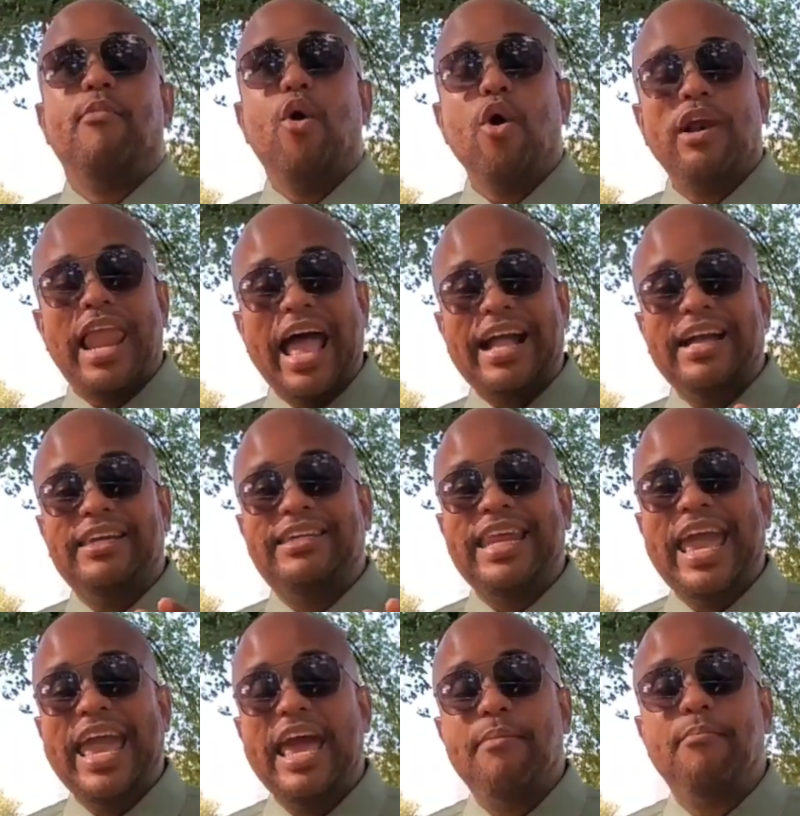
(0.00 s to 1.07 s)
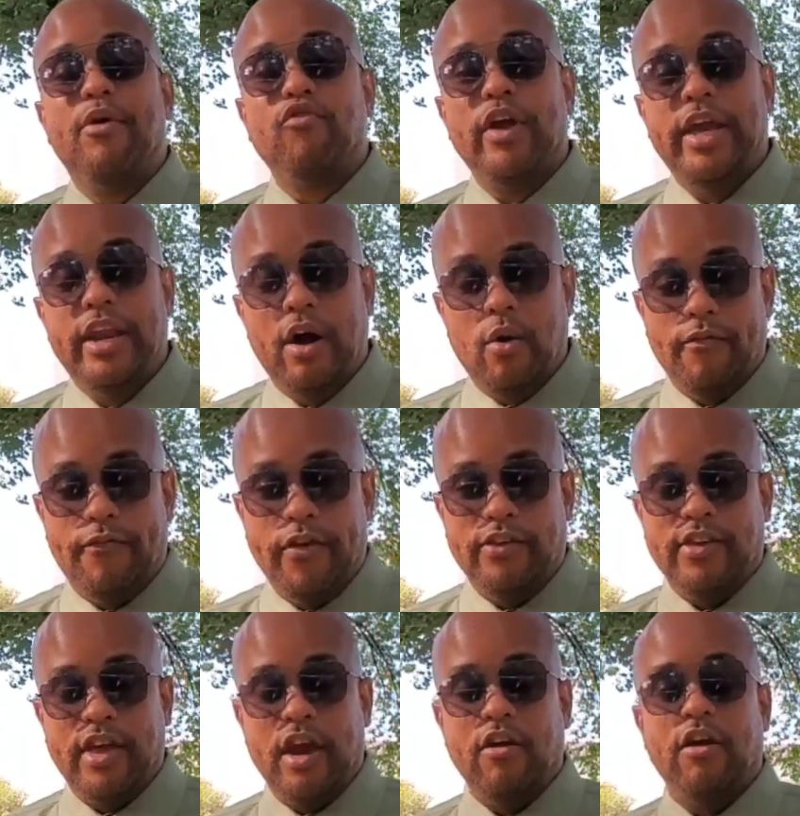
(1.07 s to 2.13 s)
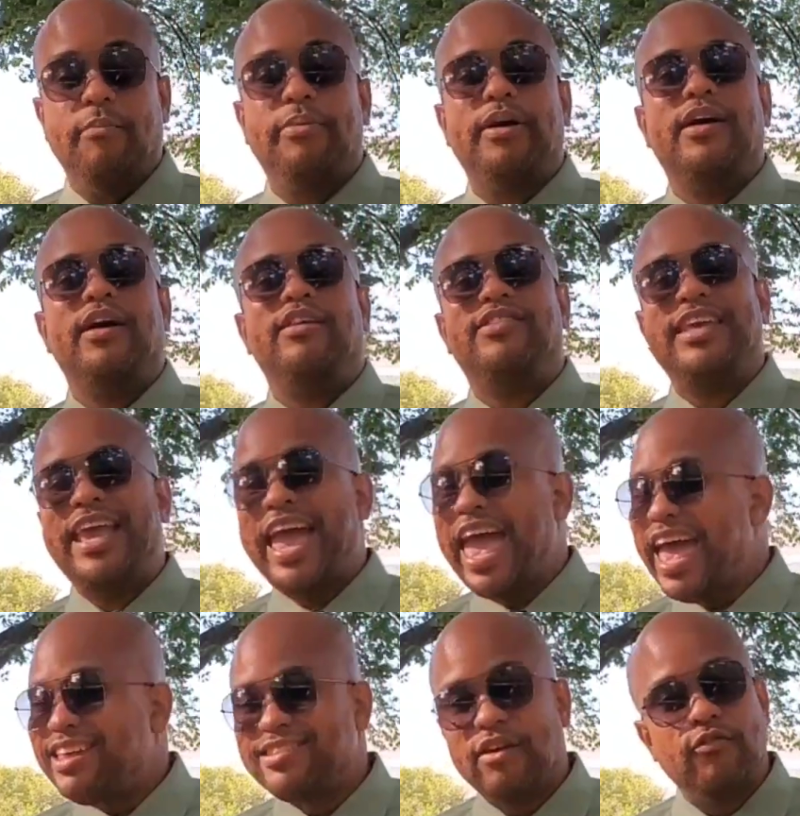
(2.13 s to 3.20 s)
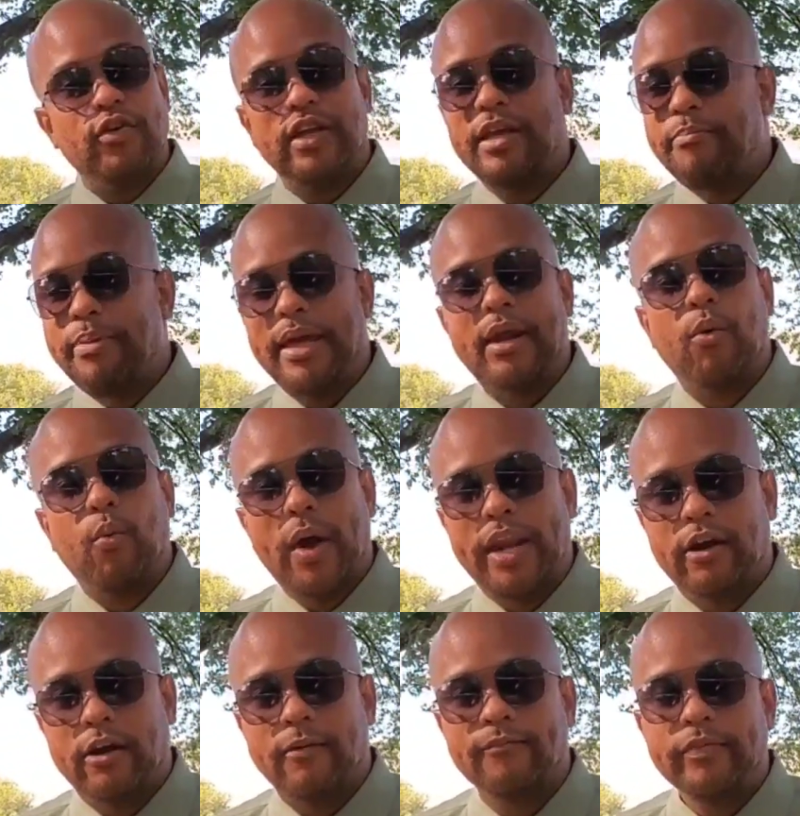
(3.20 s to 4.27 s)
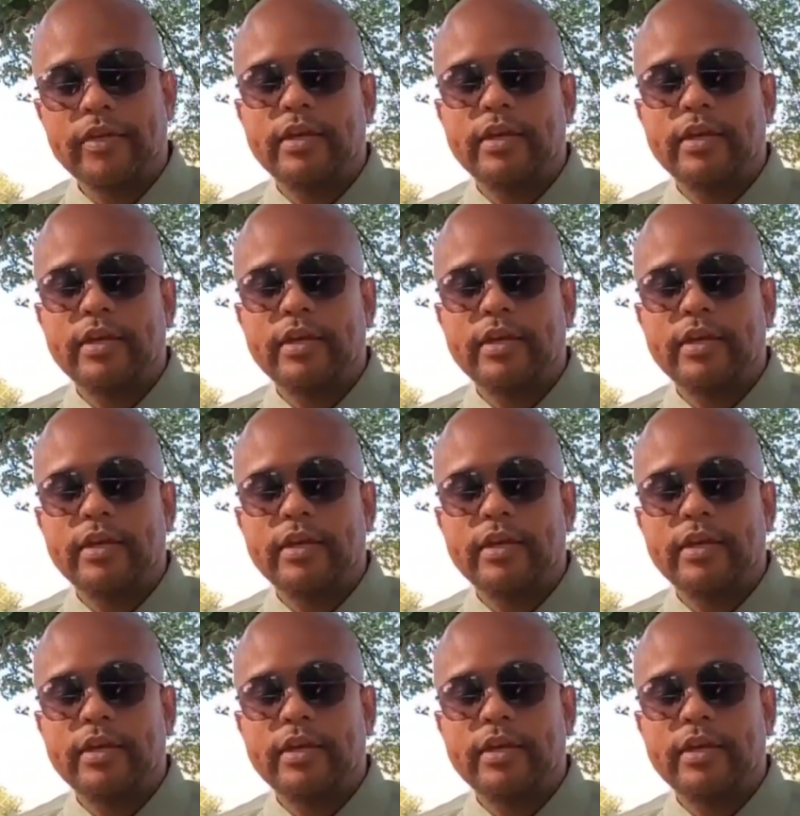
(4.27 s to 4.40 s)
more like a Dan Marino of his era because he hasn't really been a winner.